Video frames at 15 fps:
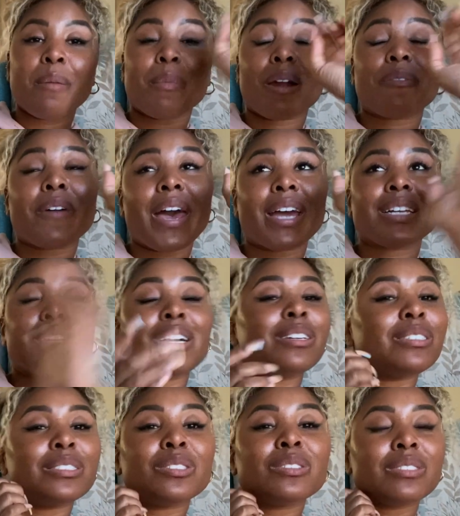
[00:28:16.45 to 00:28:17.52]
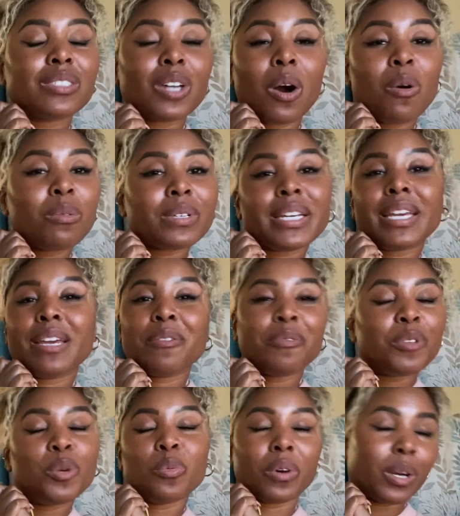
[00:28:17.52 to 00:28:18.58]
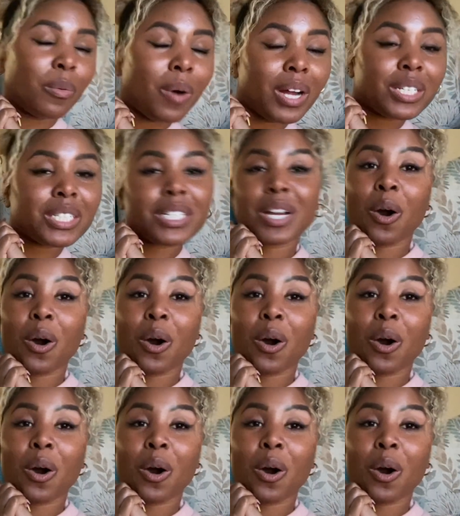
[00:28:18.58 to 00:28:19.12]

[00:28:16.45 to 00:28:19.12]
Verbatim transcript: Matter of fact, don't if you want to watch it,